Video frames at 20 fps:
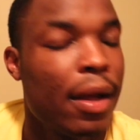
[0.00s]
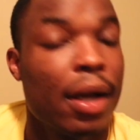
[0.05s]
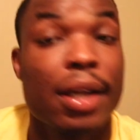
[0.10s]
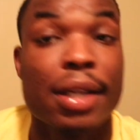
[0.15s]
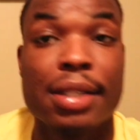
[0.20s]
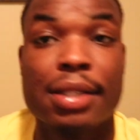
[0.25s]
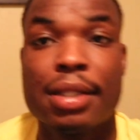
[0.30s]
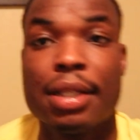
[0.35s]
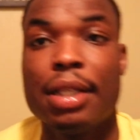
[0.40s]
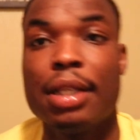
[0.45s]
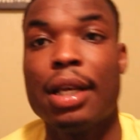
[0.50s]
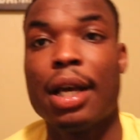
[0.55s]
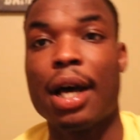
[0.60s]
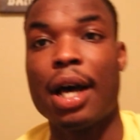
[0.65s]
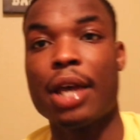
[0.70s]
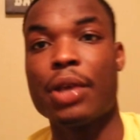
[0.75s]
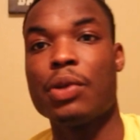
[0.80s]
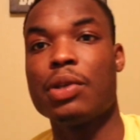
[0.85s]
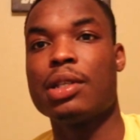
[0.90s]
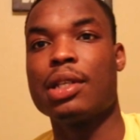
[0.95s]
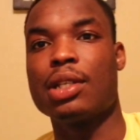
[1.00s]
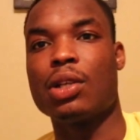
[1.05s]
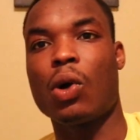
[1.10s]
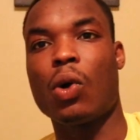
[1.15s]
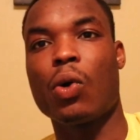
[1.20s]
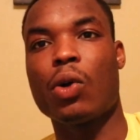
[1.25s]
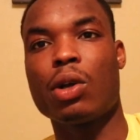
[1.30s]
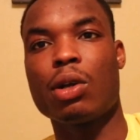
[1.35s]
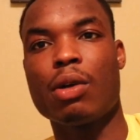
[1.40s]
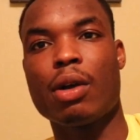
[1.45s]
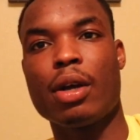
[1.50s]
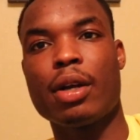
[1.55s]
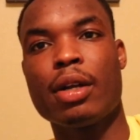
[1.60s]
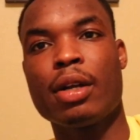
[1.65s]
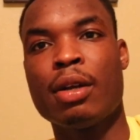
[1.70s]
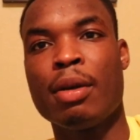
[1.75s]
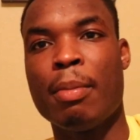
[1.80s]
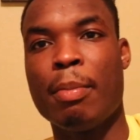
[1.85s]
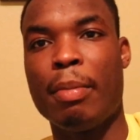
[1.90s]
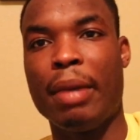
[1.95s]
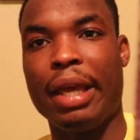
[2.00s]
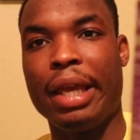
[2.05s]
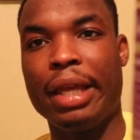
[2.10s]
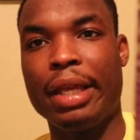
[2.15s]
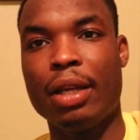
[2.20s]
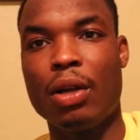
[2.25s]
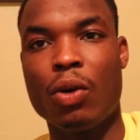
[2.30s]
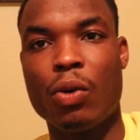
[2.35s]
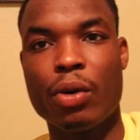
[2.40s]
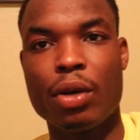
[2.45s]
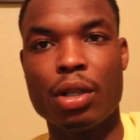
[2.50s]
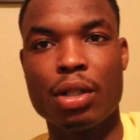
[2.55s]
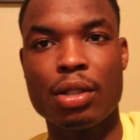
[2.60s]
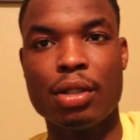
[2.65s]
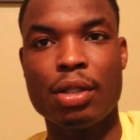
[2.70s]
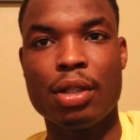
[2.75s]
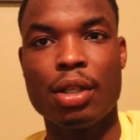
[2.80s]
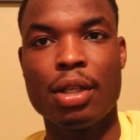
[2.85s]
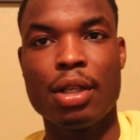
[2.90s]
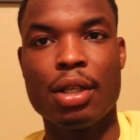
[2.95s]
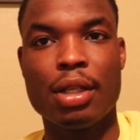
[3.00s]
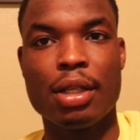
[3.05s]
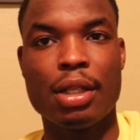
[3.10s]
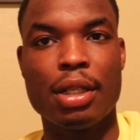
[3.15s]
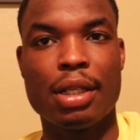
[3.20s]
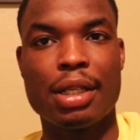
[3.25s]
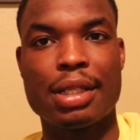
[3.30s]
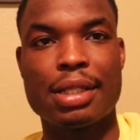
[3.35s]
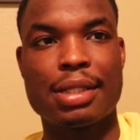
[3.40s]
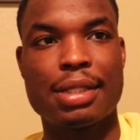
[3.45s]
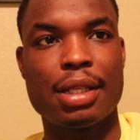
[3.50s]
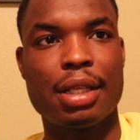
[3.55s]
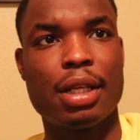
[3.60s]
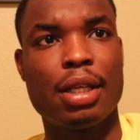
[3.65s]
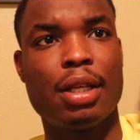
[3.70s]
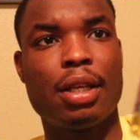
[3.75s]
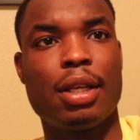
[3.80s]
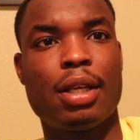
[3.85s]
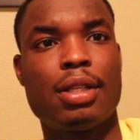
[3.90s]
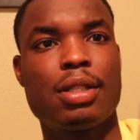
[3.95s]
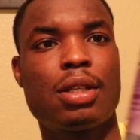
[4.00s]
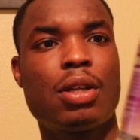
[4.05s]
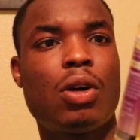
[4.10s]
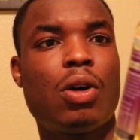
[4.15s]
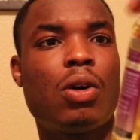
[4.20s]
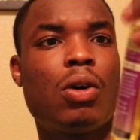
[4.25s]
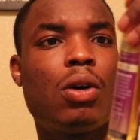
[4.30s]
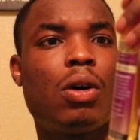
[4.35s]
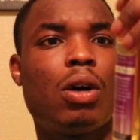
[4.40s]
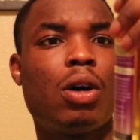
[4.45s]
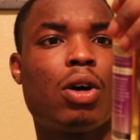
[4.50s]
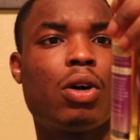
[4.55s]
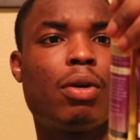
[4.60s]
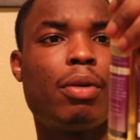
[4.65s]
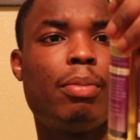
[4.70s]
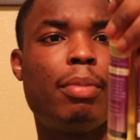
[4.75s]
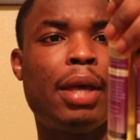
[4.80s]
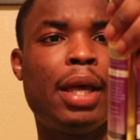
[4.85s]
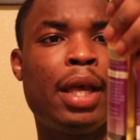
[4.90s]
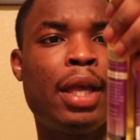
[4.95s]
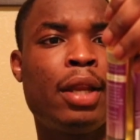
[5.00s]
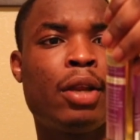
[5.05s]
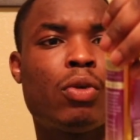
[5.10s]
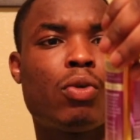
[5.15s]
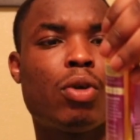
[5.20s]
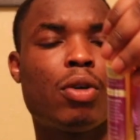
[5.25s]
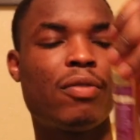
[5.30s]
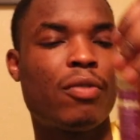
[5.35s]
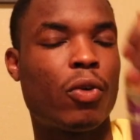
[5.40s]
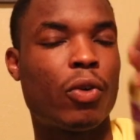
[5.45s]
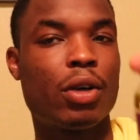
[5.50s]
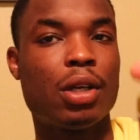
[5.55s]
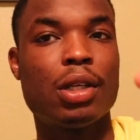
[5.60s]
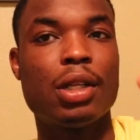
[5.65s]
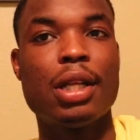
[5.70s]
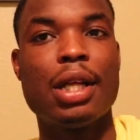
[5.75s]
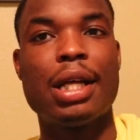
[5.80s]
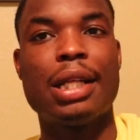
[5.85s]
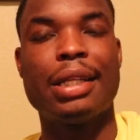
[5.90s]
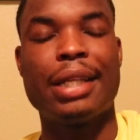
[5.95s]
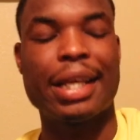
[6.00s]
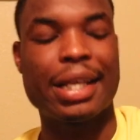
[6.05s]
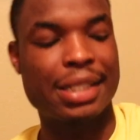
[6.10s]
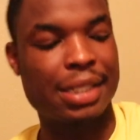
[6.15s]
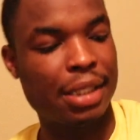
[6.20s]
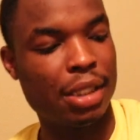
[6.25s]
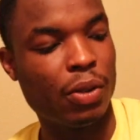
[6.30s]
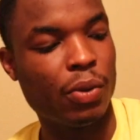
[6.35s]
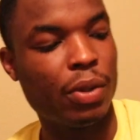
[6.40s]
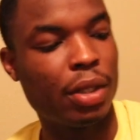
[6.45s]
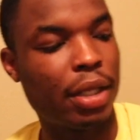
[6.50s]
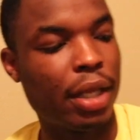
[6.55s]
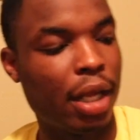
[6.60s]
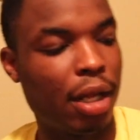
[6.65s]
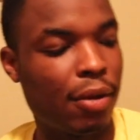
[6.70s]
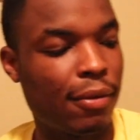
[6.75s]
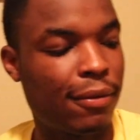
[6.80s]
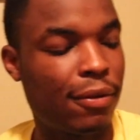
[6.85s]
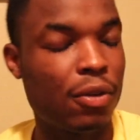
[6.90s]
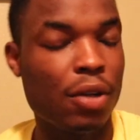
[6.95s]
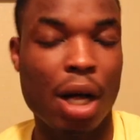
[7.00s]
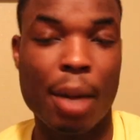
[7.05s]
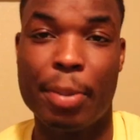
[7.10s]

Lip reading: You can see I use this oil right here, Mane oil. You know what I'm saying? It's called Mane Growth Oil. That's actually really helpful.